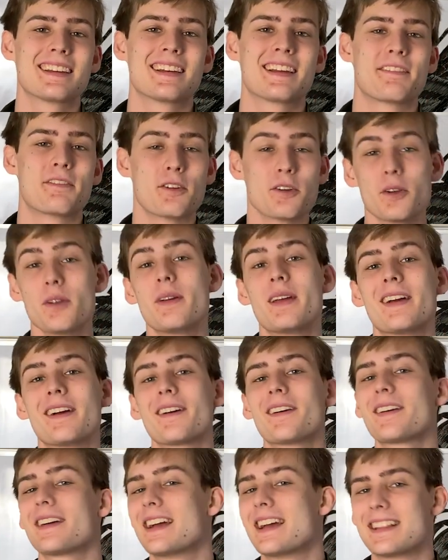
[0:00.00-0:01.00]
if you're new
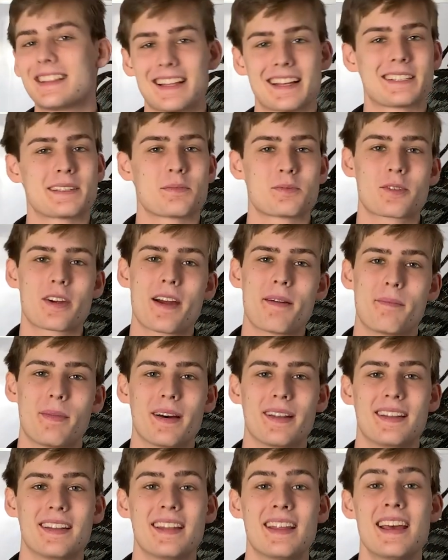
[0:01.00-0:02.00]
here, hit that subscribe
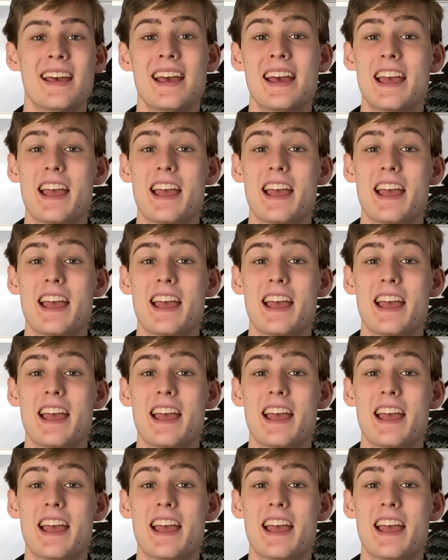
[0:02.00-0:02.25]
button.